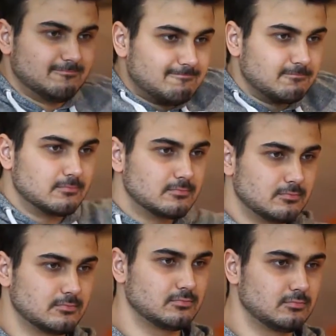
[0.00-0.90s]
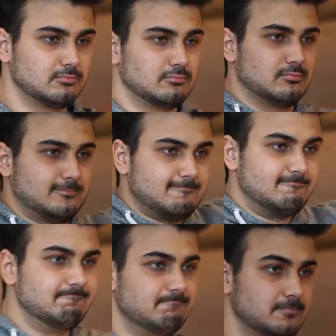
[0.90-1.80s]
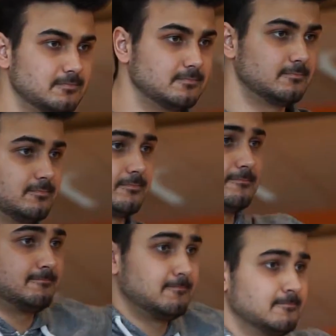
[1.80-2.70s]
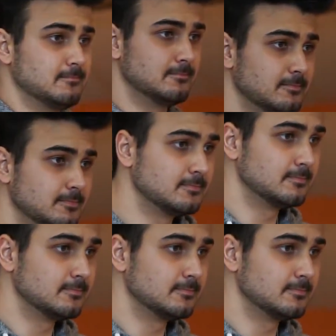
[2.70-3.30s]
and I don't really know how to explain it. This is just how they do it.